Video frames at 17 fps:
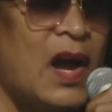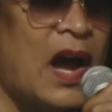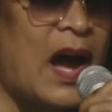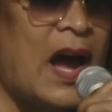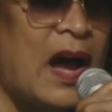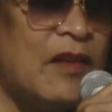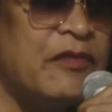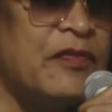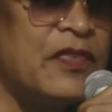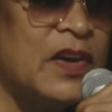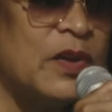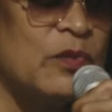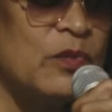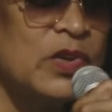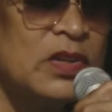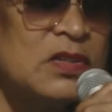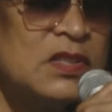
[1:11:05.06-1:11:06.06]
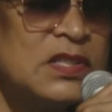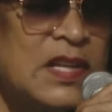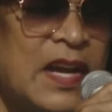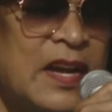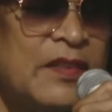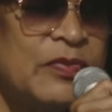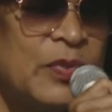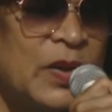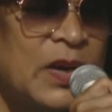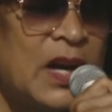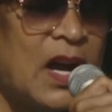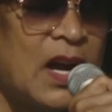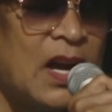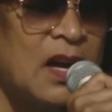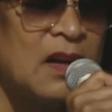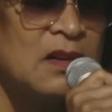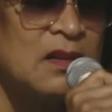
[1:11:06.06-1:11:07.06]
I felt real safe when
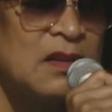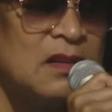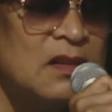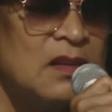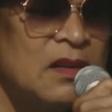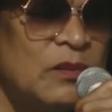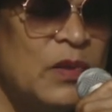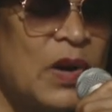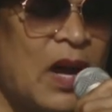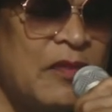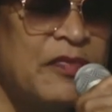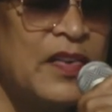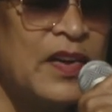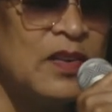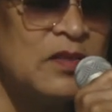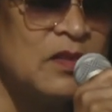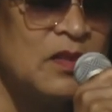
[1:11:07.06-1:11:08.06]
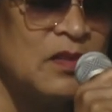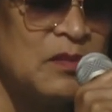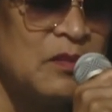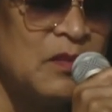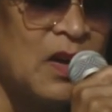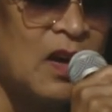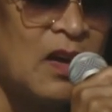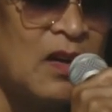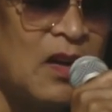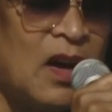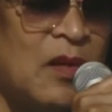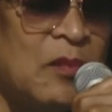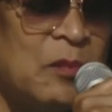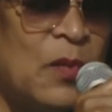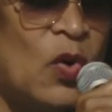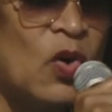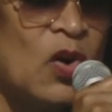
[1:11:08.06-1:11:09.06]
I felt a
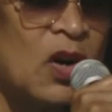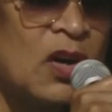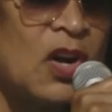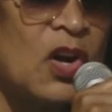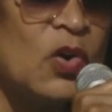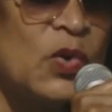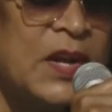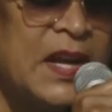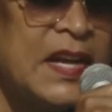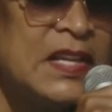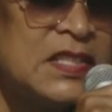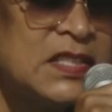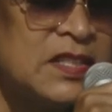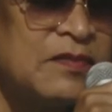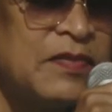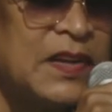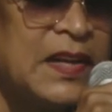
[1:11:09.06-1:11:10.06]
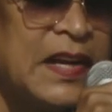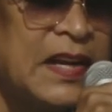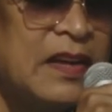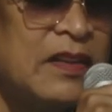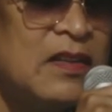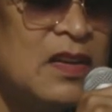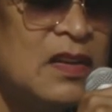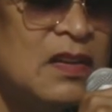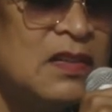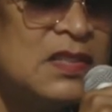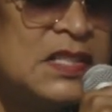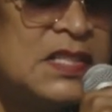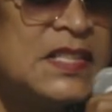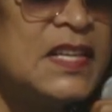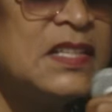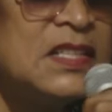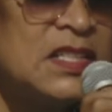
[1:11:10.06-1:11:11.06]
more cohesively
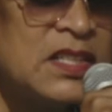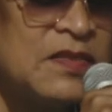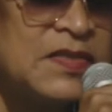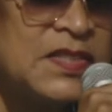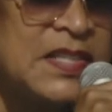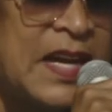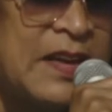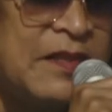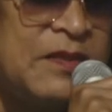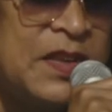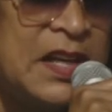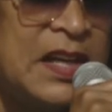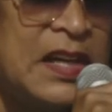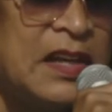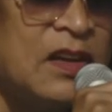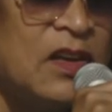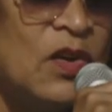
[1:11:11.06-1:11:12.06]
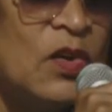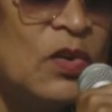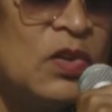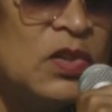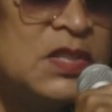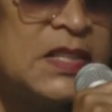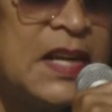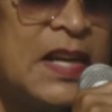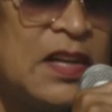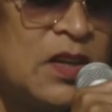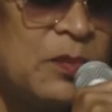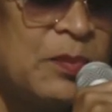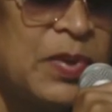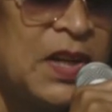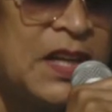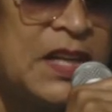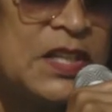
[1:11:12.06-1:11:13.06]
sense of safety seeing the
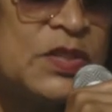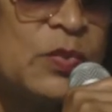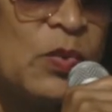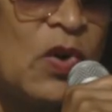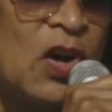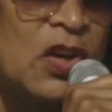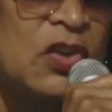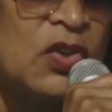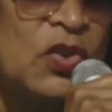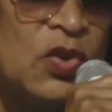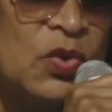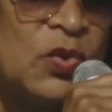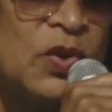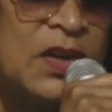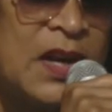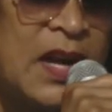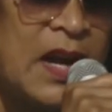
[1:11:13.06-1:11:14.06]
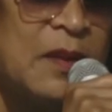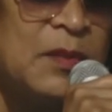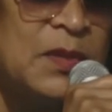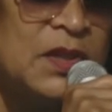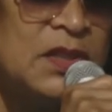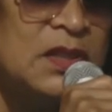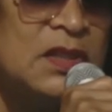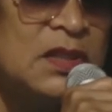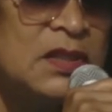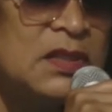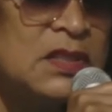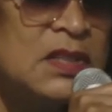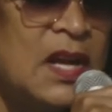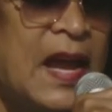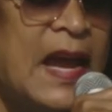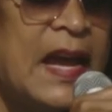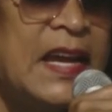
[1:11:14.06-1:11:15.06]
police walking through the neighborhoods
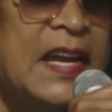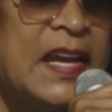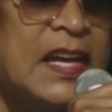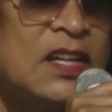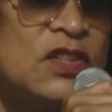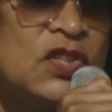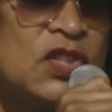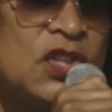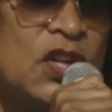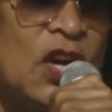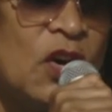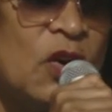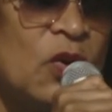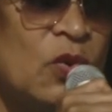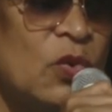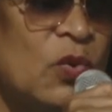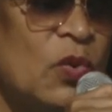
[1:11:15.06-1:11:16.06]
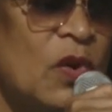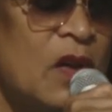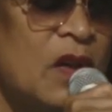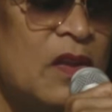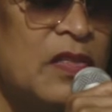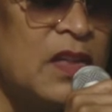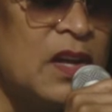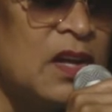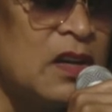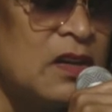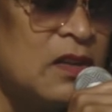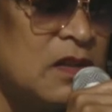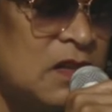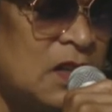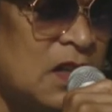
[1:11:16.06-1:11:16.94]
and getting to know the